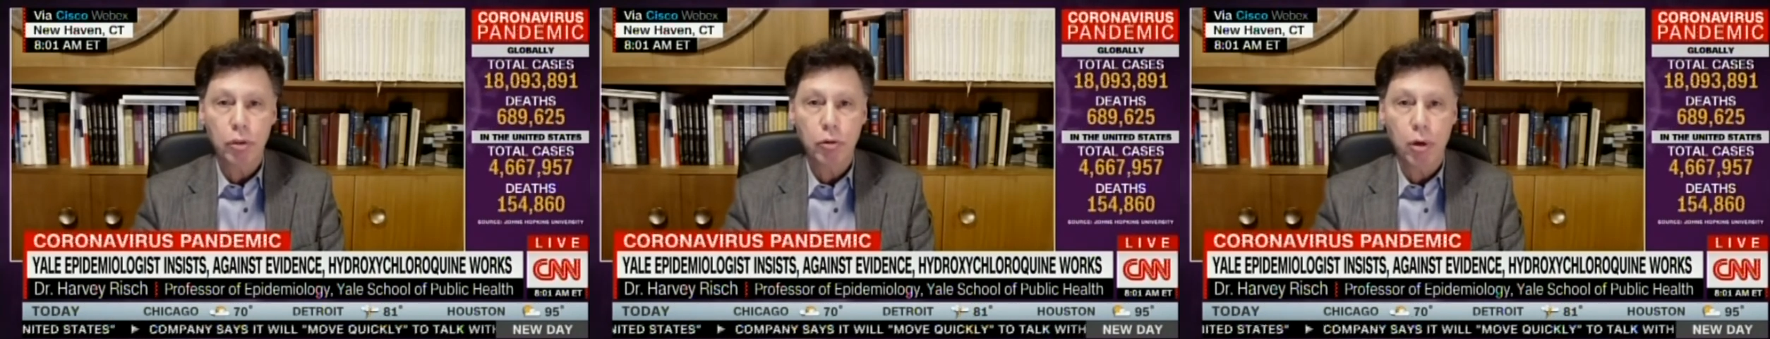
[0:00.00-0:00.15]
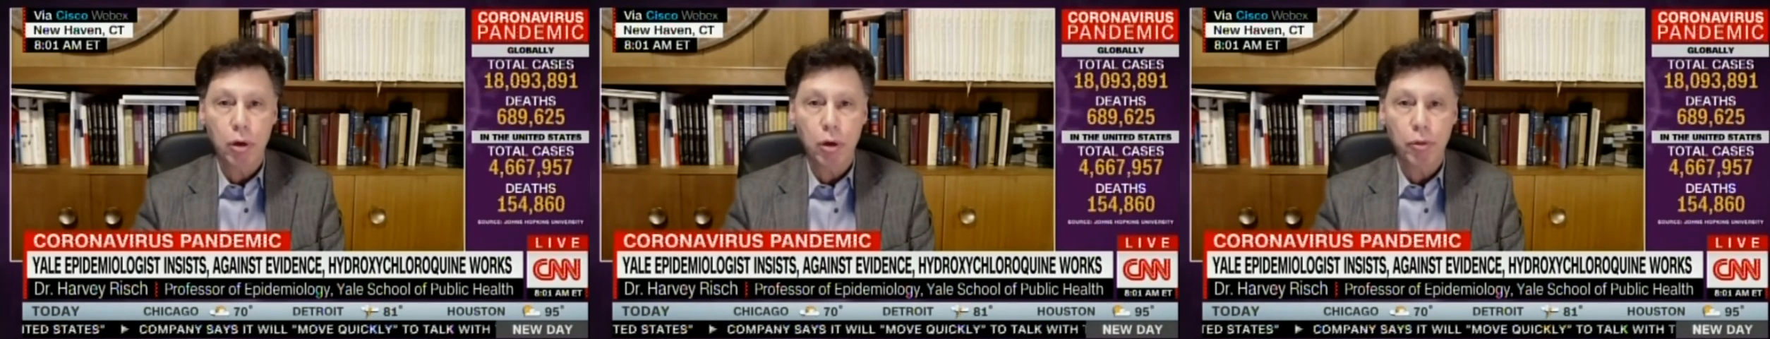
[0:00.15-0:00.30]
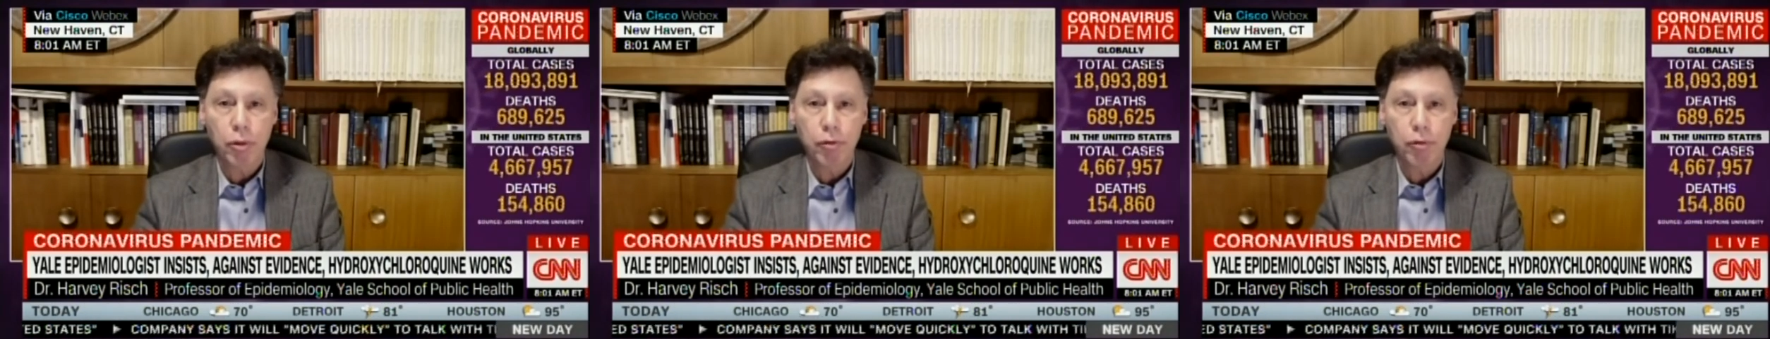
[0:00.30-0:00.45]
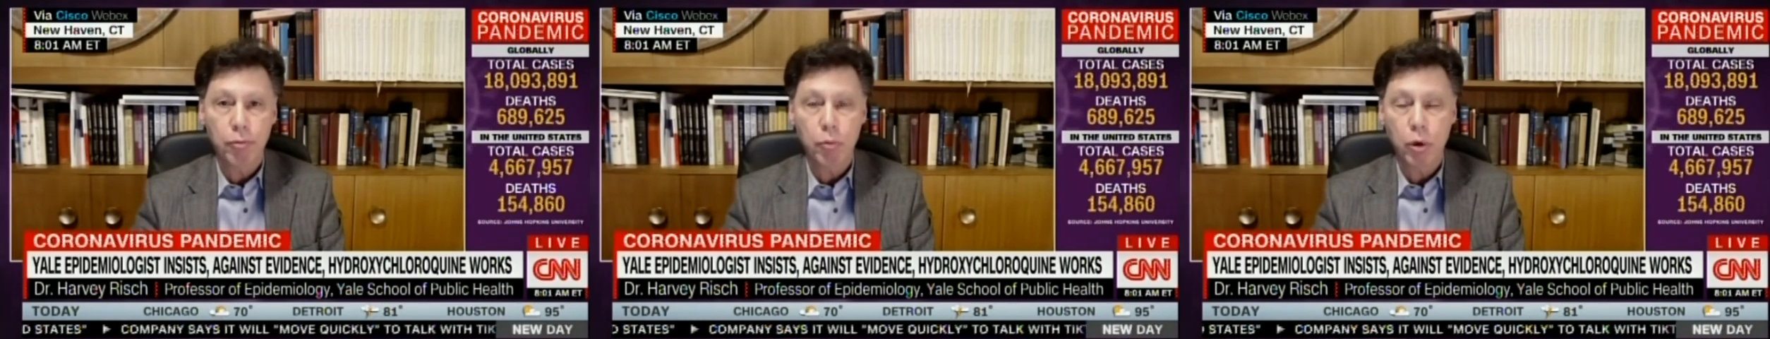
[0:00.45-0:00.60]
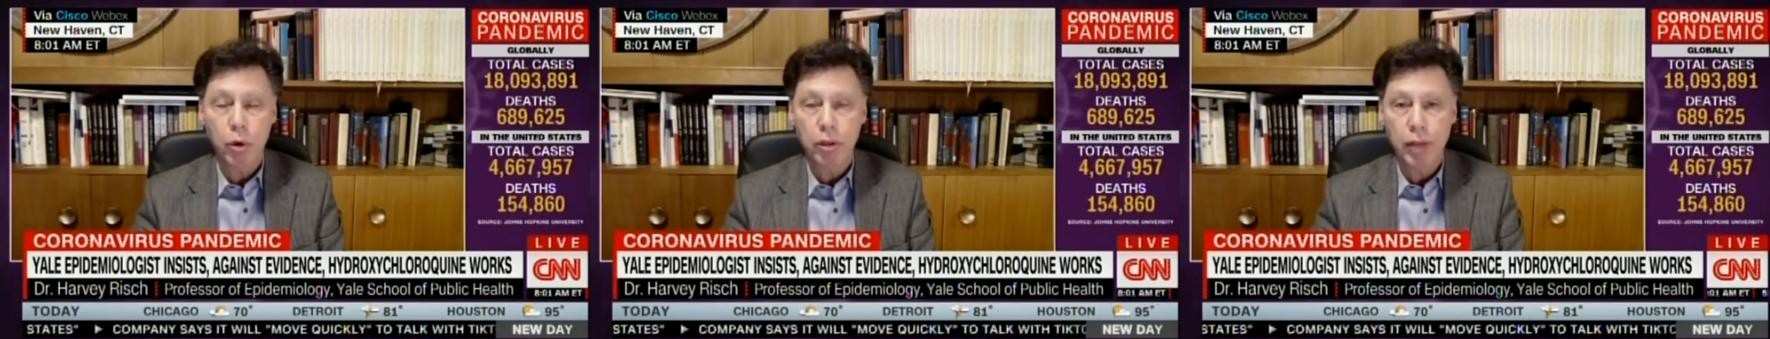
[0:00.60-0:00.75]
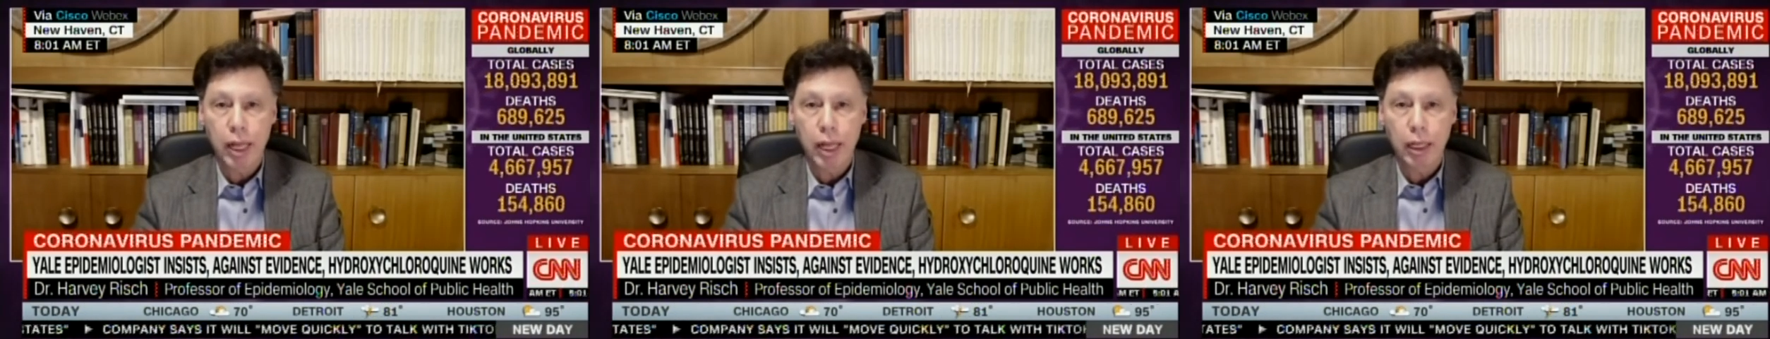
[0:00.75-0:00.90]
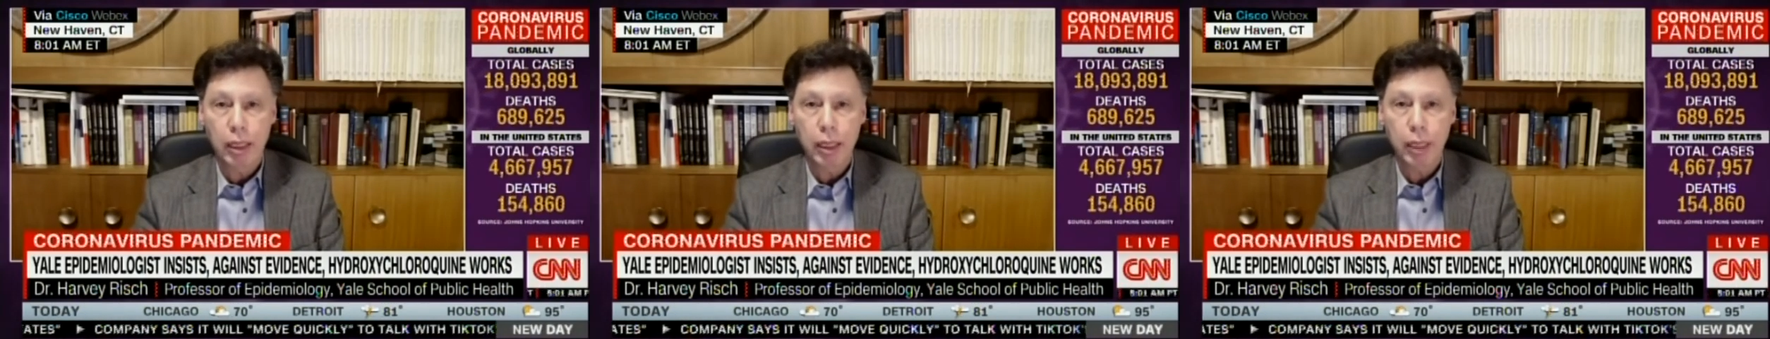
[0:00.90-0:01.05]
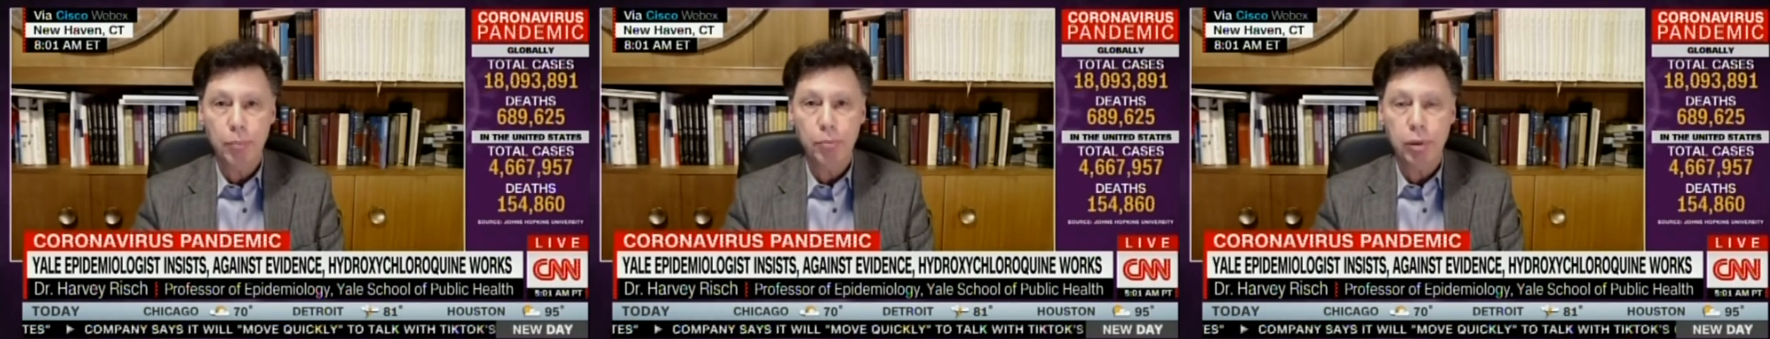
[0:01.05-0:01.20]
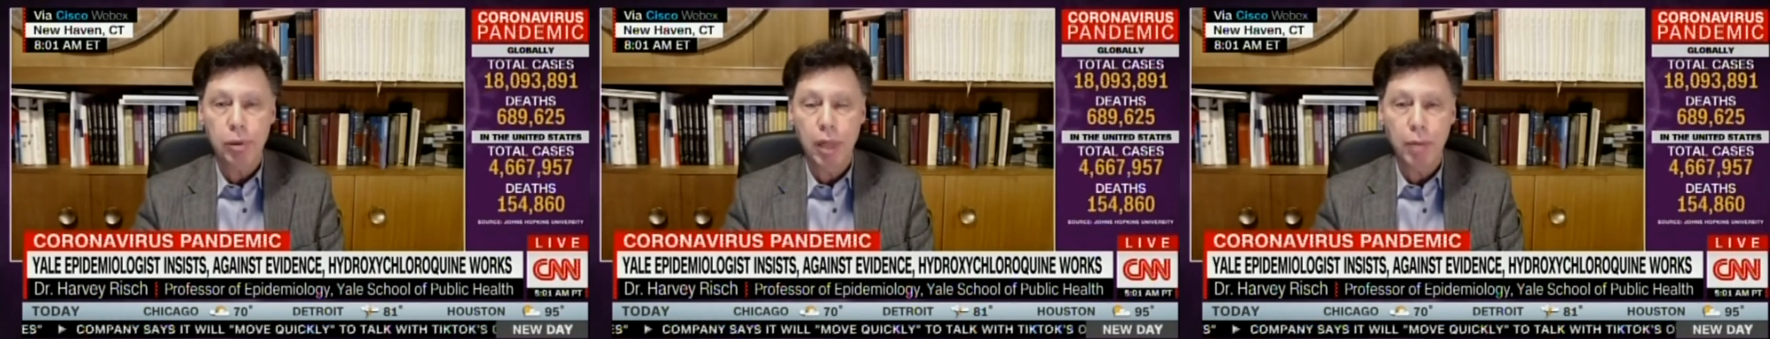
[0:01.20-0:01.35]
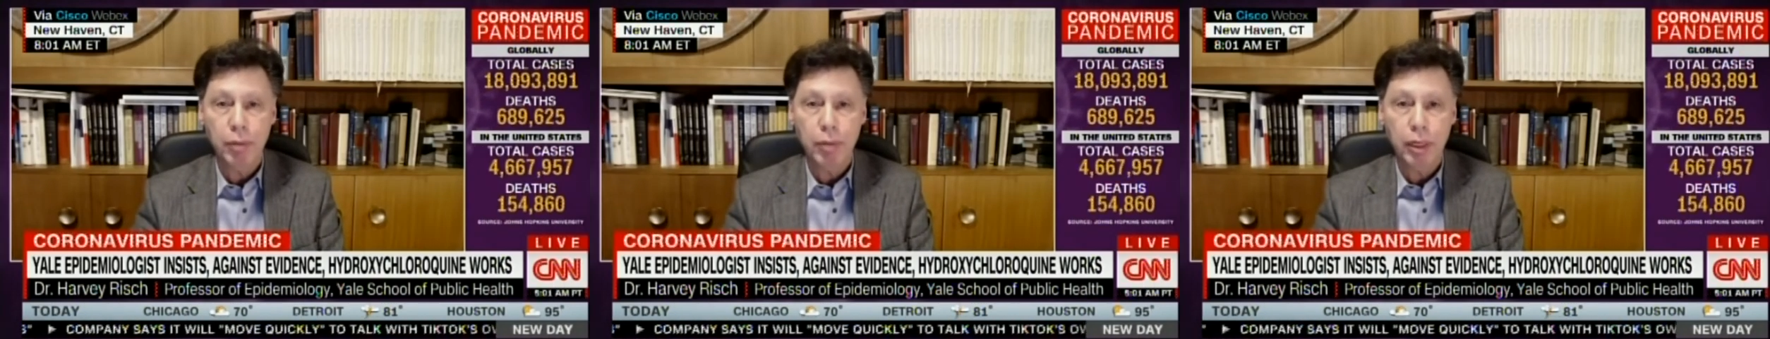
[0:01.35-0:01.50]
growth of mortality
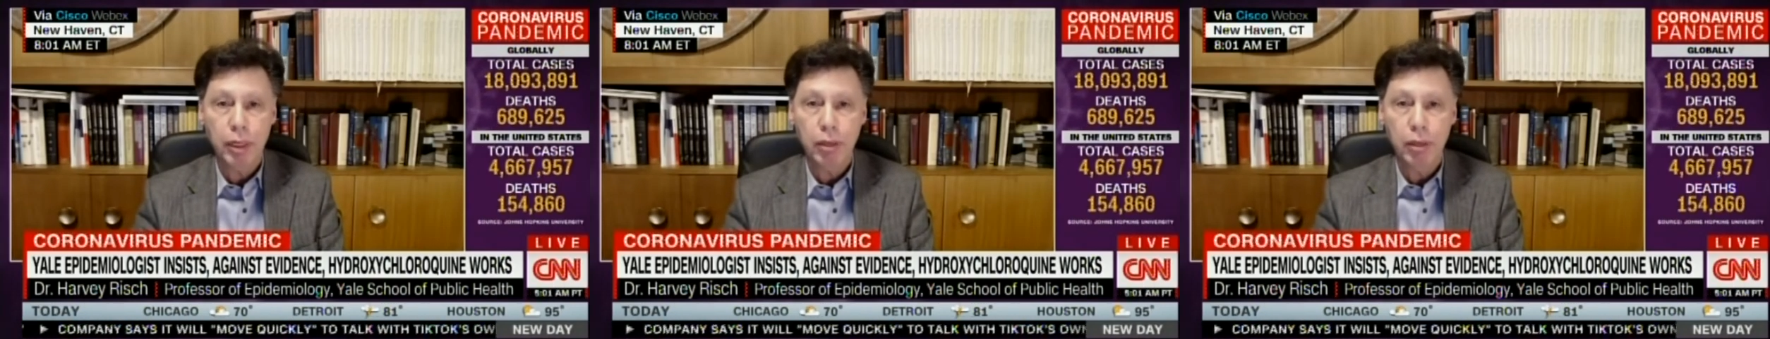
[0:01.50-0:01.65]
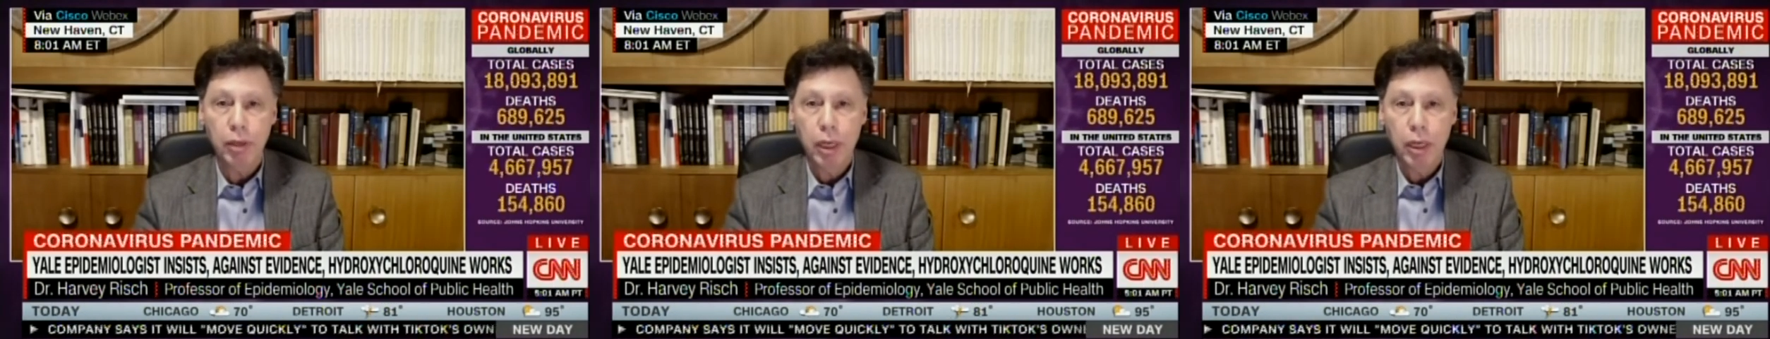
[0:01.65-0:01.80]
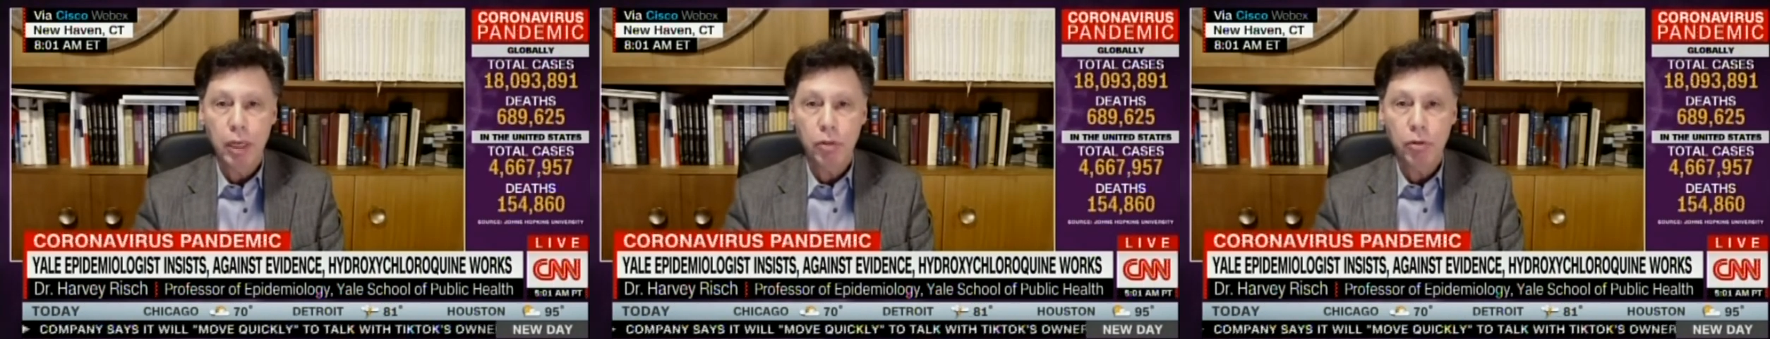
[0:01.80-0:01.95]
plummeted